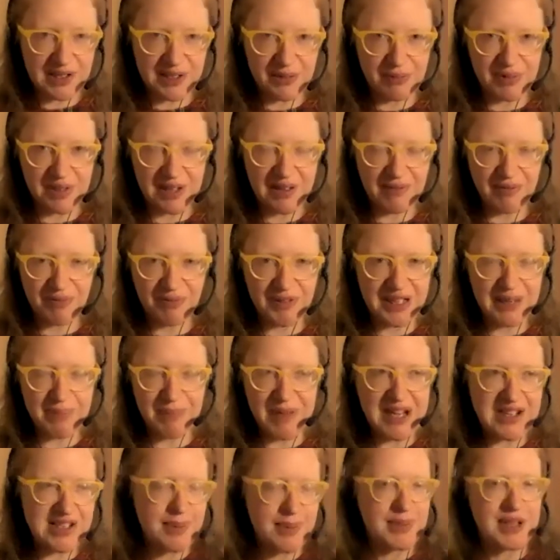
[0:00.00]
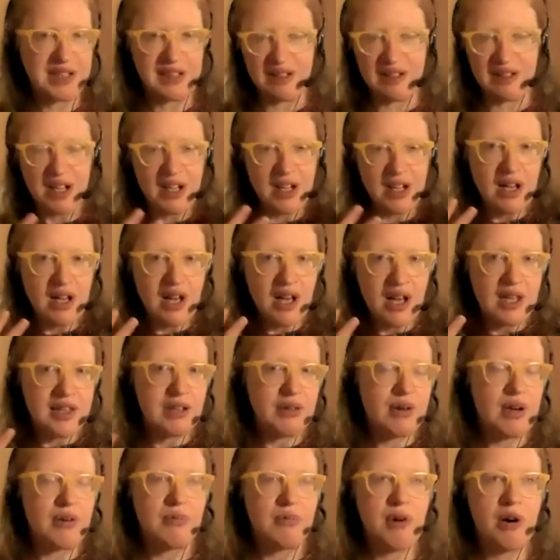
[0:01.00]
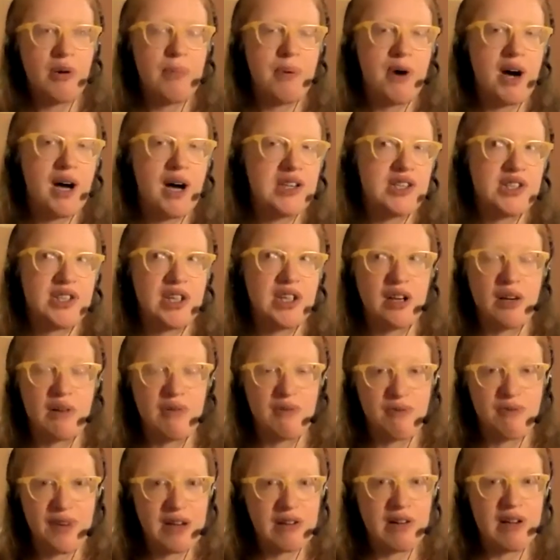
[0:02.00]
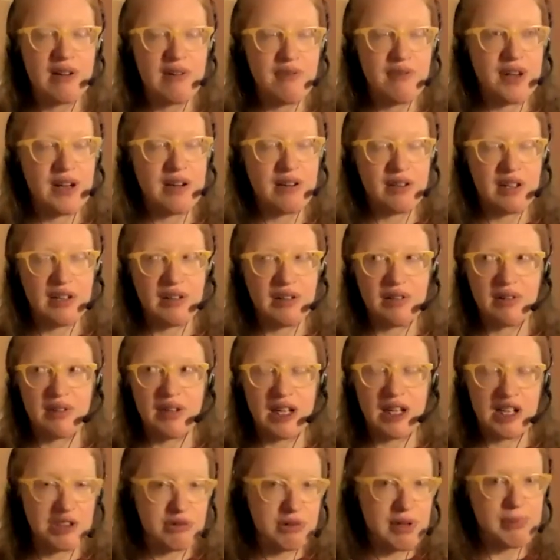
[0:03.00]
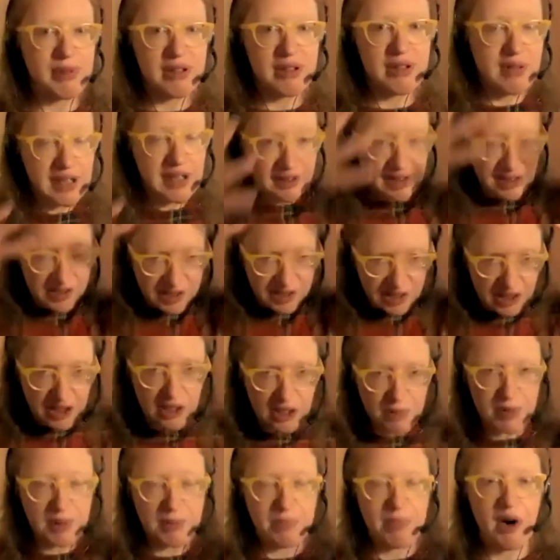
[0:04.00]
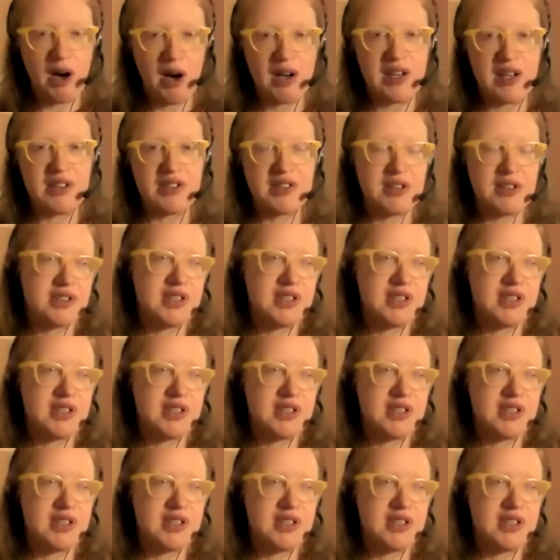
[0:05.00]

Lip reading: I mean, we can make something that there are robots that are they're extremely realistic human bodies. There's